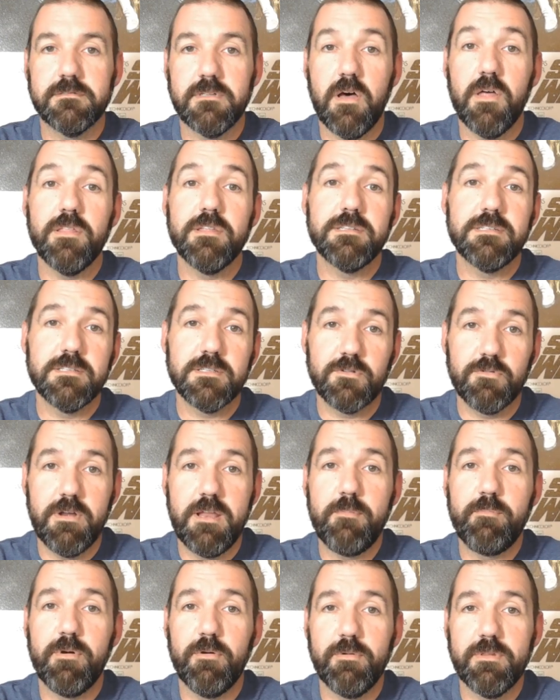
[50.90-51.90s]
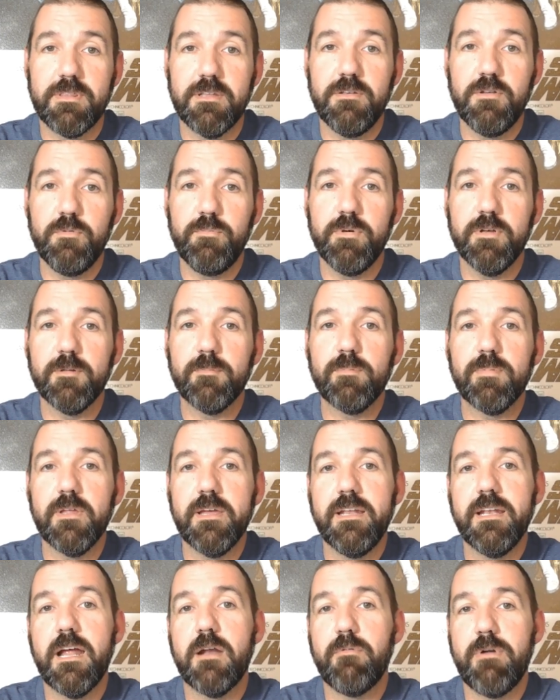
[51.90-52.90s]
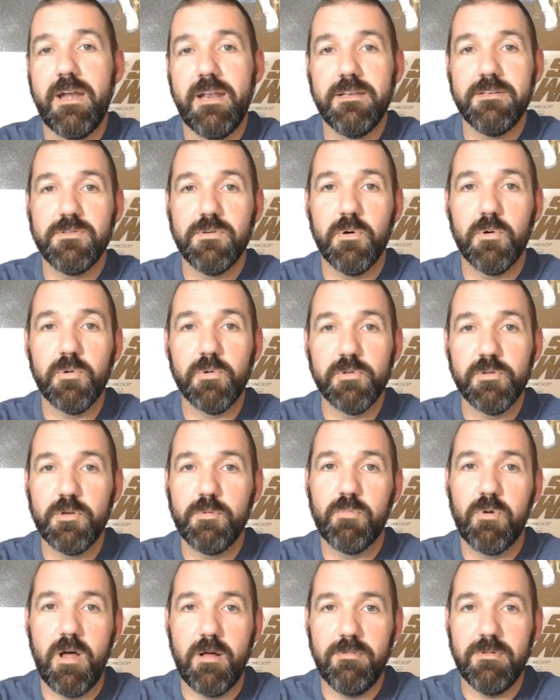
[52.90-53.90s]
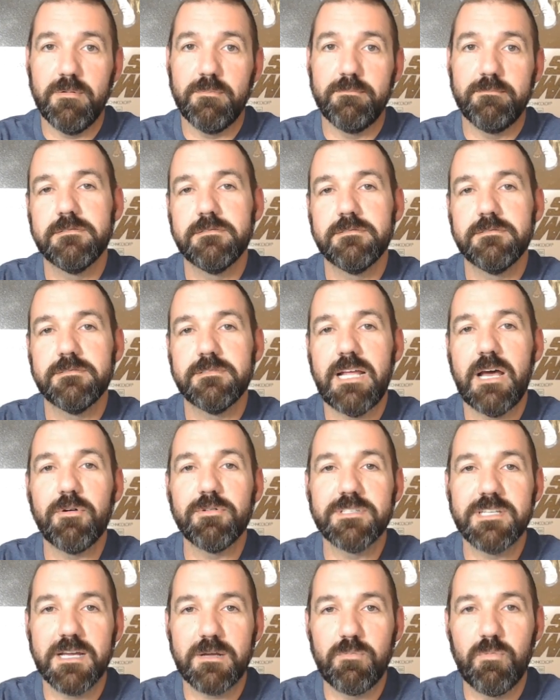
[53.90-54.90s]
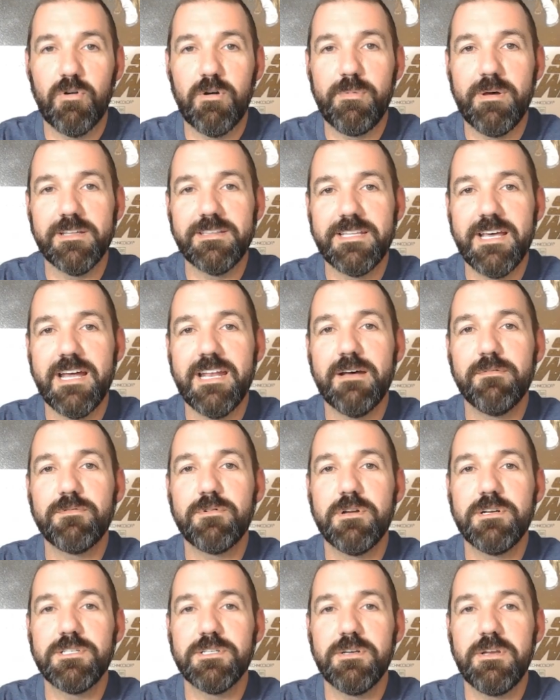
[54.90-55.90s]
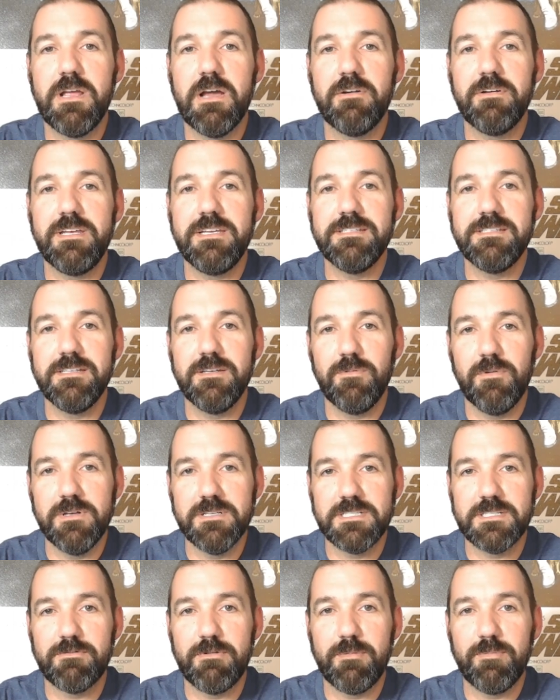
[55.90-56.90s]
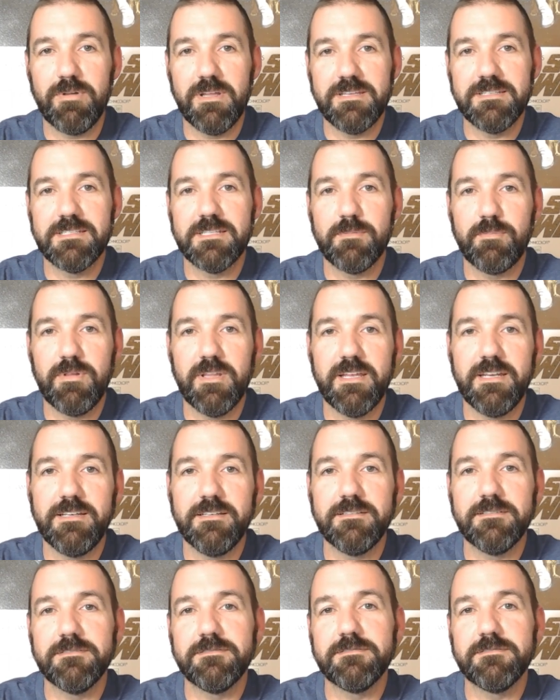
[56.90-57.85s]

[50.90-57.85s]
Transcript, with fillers: All this is great, but with the new build plate I ran into a whole new problem. I'll talk more about that after I show you how easy it was to replace the plate.